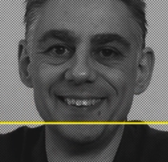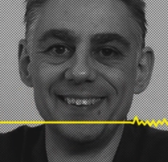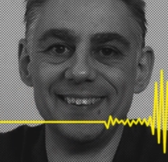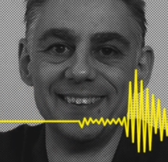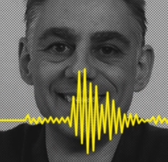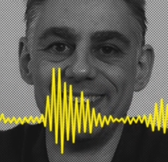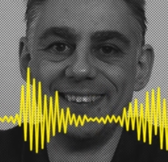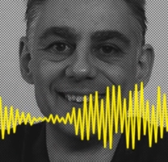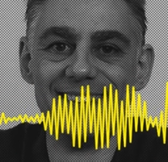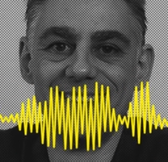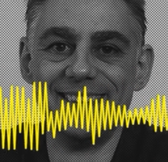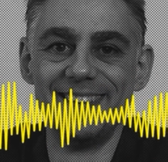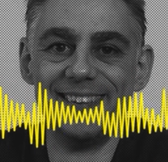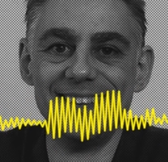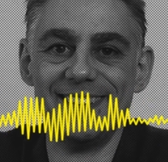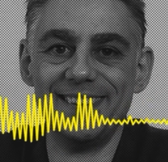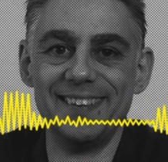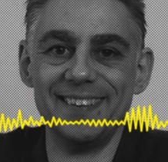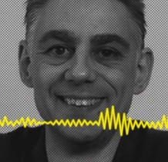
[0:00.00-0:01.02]
put all of
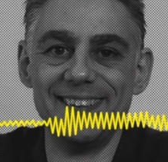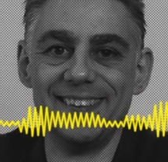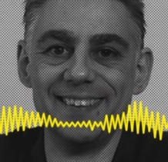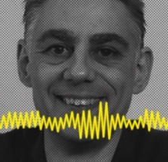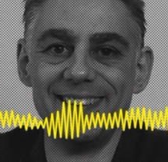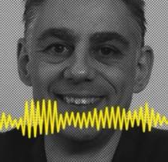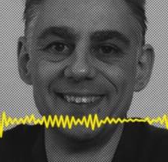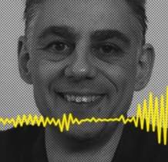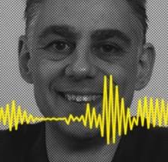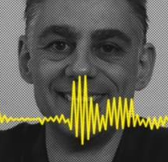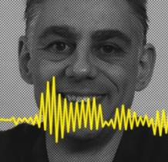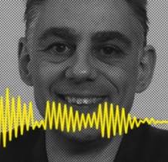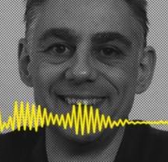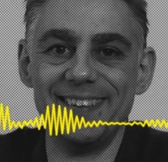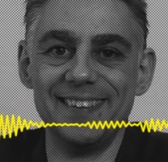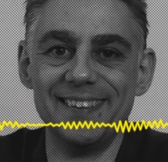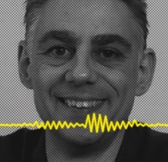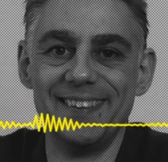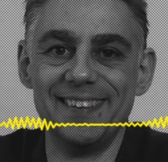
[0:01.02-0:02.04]
the actions in an
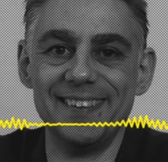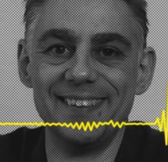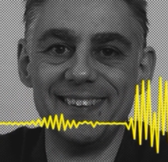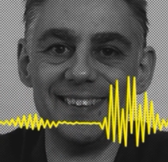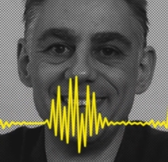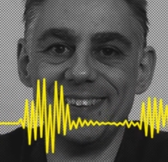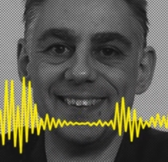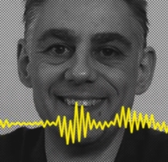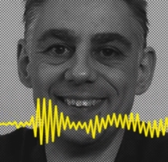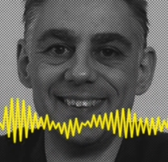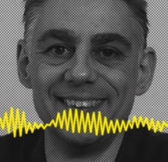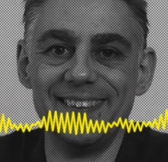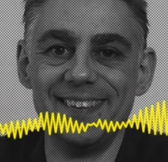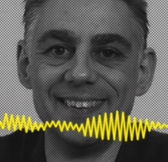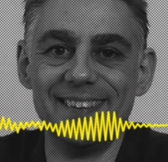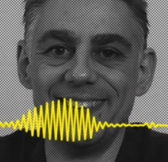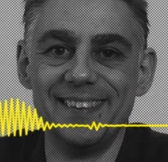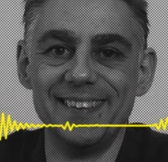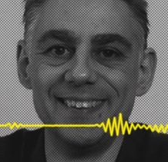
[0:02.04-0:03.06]
appendix at the back of the
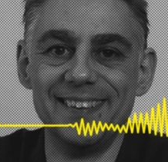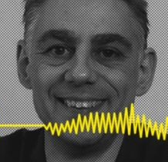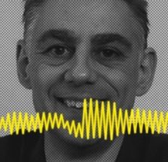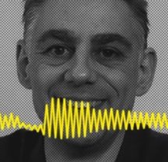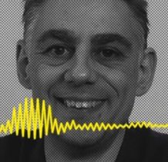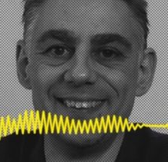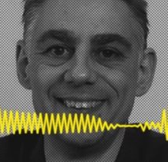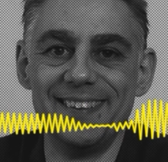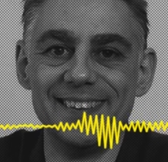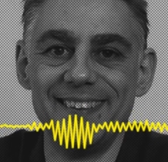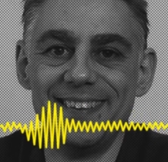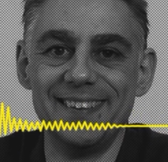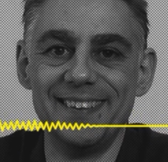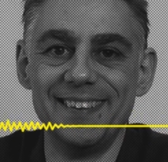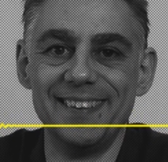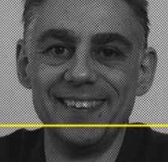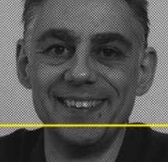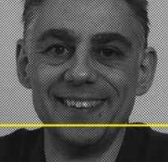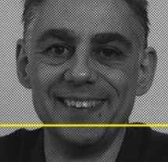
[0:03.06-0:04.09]
rulebook and then just,